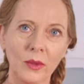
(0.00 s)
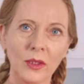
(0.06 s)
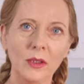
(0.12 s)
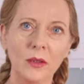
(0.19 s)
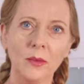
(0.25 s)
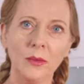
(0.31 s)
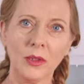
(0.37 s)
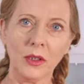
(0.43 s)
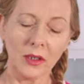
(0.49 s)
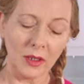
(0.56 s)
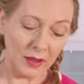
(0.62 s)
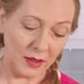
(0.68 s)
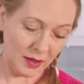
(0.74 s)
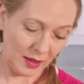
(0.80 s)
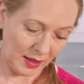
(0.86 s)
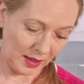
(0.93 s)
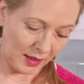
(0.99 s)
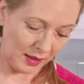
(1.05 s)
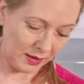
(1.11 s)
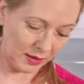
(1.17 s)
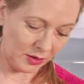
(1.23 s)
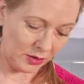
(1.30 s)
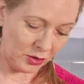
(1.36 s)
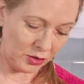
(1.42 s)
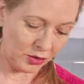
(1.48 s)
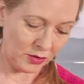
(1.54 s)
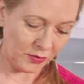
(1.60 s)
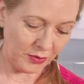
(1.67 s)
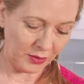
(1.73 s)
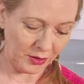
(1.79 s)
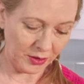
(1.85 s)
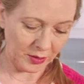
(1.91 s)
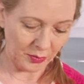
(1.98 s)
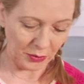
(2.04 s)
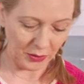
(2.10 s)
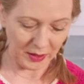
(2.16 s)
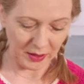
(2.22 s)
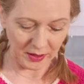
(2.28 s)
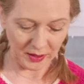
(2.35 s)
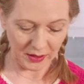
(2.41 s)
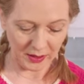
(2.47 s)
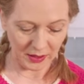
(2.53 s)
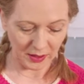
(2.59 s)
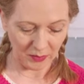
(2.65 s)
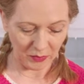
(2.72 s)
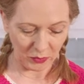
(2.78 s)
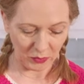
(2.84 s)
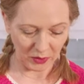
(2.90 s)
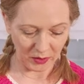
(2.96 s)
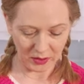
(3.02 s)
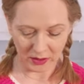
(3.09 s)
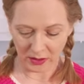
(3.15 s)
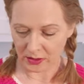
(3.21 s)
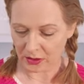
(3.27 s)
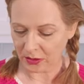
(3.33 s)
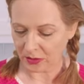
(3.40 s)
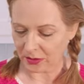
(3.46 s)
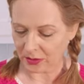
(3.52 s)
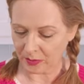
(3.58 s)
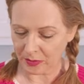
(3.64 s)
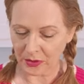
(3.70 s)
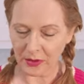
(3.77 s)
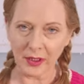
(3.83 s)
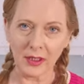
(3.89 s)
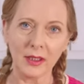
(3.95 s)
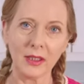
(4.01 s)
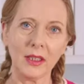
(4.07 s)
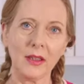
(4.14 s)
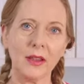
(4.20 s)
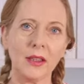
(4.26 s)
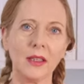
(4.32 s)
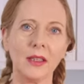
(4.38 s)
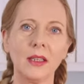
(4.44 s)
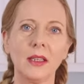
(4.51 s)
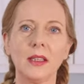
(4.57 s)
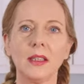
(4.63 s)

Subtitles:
When you boil the eggs, you should first bring some water to a boil and then